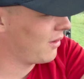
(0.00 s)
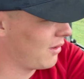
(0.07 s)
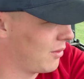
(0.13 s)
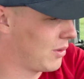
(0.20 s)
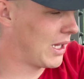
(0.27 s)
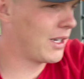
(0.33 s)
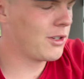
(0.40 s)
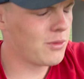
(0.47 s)

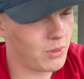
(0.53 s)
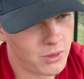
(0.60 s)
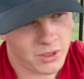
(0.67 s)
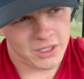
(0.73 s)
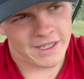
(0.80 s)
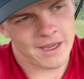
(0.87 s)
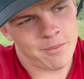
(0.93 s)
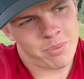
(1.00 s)
well, I knew we were going
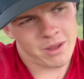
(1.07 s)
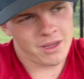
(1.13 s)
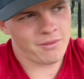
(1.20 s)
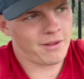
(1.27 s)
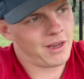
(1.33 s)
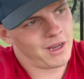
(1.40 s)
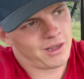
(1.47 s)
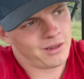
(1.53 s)
to get a bit of
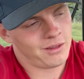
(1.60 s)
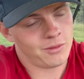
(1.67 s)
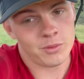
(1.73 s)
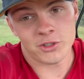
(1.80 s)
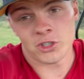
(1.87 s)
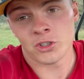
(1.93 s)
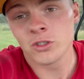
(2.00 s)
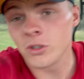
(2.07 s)
rain,
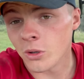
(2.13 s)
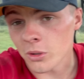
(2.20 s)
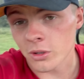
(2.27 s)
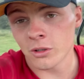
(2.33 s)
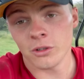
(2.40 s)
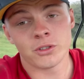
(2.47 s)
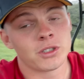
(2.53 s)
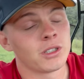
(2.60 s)
which is good
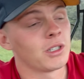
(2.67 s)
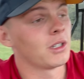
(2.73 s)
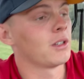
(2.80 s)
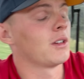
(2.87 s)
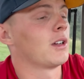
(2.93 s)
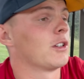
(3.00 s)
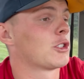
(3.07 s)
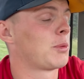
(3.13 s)
because
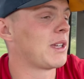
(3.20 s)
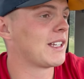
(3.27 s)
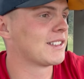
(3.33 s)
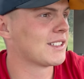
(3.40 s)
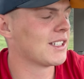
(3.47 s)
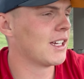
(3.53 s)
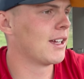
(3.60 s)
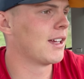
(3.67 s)
I'm speaking
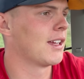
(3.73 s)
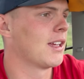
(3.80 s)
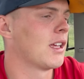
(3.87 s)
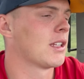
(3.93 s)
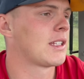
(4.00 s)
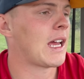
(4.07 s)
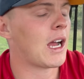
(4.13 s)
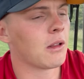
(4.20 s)
to
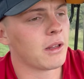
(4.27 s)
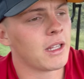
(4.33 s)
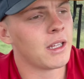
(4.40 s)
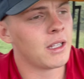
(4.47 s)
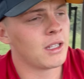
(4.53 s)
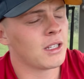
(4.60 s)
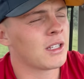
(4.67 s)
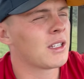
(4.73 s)
Cowley
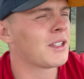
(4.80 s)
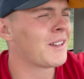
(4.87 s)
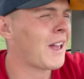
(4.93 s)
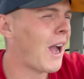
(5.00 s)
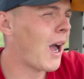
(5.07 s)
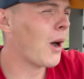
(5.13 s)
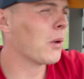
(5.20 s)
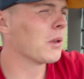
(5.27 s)

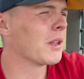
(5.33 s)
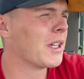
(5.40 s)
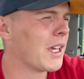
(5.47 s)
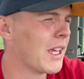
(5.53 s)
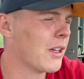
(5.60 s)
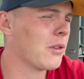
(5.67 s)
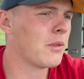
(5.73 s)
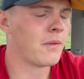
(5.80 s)

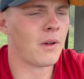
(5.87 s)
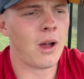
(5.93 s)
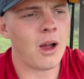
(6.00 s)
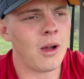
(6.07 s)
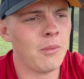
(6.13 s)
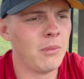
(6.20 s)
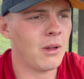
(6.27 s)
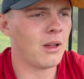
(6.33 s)
Hill
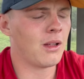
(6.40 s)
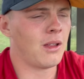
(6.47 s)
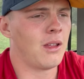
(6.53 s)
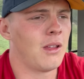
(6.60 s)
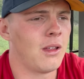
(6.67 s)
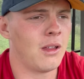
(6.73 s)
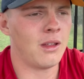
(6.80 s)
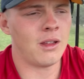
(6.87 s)
Farm.
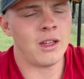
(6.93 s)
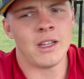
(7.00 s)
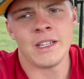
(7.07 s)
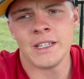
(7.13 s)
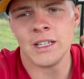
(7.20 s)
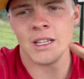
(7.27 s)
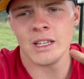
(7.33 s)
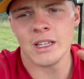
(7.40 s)

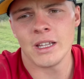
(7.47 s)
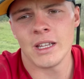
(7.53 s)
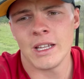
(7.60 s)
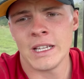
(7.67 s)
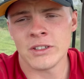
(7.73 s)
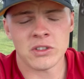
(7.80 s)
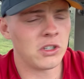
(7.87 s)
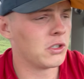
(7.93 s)

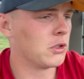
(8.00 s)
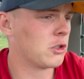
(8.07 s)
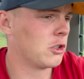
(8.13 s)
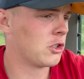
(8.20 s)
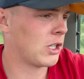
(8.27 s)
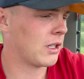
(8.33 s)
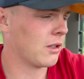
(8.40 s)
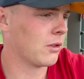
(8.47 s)
He's got a YouTube
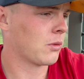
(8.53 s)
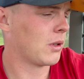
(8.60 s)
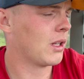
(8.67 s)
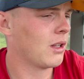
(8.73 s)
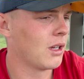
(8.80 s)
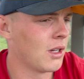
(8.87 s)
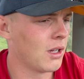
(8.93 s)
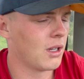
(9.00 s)
channel as well.
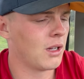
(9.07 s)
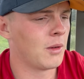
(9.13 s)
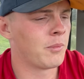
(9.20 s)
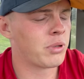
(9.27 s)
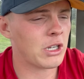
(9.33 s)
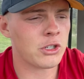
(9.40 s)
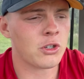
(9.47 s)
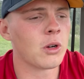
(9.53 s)

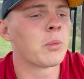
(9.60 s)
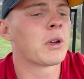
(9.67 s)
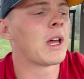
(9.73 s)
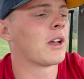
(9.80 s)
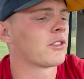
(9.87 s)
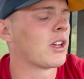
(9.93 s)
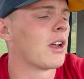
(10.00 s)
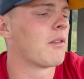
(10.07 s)
Pretty sure I
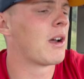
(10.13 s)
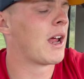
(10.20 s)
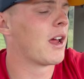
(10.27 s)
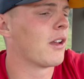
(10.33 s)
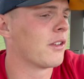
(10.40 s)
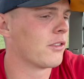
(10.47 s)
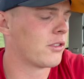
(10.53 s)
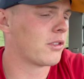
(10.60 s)
pronounced that right
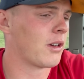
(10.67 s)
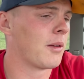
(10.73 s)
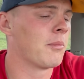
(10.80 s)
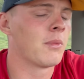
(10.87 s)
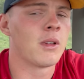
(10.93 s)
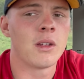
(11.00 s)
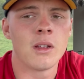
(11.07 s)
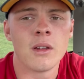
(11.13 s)
on Instagram.
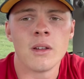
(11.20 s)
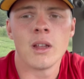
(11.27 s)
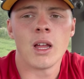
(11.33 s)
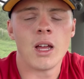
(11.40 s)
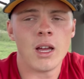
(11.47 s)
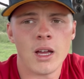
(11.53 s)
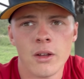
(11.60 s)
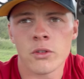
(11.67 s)

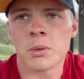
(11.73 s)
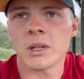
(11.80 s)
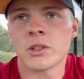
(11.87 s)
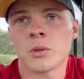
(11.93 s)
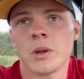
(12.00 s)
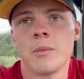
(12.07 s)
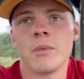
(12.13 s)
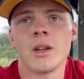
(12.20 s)
Speaking
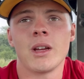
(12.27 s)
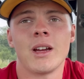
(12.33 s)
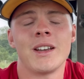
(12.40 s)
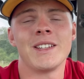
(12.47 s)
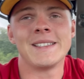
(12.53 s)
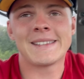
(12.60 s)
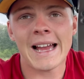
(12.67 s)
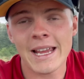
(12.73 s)
to him, and
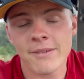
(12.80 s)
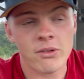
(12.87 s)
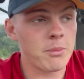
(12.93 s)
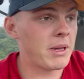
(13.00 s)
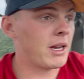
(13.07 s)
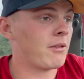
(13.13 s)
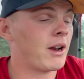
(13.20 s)
he's dying for a bit of